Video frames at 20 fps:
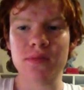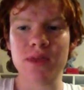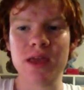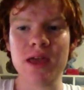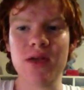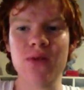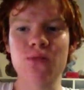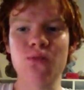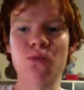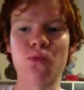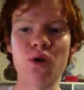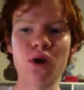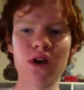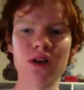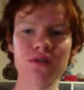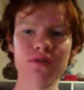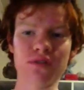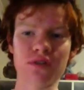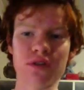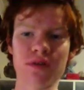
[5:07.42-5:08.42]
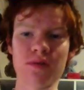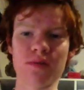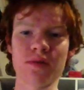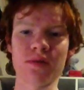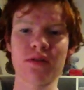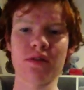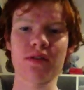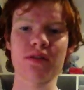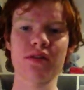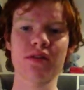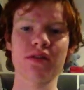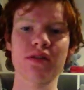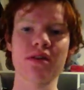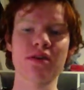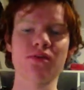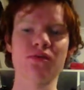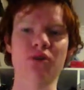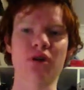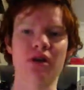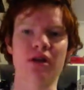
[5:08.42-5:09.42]
and one of them,
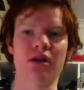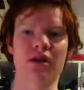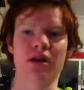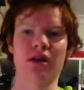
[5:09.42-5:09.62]
the one